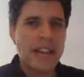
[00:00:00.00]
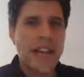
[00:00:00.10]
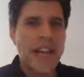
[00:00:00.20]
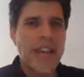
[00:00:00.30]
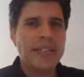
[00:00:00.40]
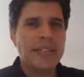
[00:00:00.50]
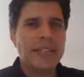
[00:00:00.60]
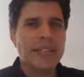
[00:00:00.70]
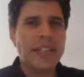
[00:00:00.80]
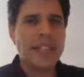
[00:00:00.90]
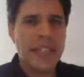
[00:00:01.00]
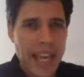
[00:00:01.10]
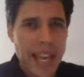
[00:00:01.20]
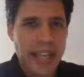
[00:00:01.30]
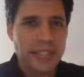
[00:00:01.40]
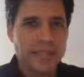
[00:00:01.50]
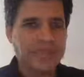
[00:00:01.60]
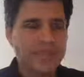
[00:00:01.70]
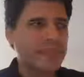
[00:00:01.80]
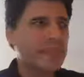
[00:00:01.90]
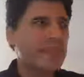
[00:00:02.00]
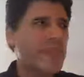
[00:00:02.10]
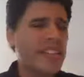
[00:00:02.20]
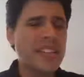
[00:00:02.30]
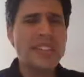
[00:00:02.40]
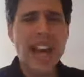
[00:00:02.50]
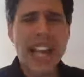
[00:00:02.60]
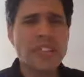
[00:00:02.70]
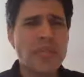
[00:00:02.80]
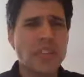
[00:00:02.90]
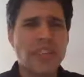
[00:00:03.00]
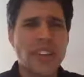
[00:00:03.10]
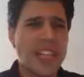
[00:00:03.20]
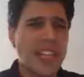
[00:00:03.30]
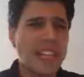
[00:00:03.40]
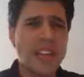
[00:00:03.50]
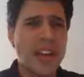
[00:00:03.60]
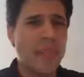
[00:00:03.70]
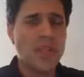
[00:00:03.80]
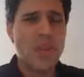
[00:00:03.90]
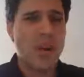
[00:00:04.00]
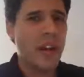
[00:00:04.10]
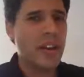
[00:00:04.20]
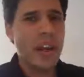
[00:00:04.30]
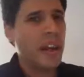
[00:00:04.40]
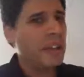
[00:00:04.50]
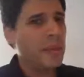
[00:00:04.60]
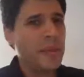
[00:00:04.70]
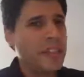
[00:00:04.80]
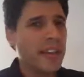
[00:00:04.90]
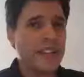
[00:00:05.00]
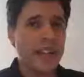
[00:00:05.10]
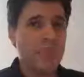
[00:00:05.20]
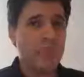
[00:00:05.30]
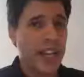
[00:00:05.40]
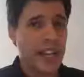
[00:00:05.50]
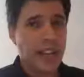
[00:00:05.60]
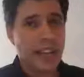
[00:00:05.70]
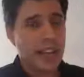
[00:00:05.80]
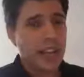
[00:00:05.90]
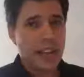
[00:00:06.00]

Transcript: And to this kid, this 9-year-old, it feels like he's the dumbest one. Let me tell you something, buddy.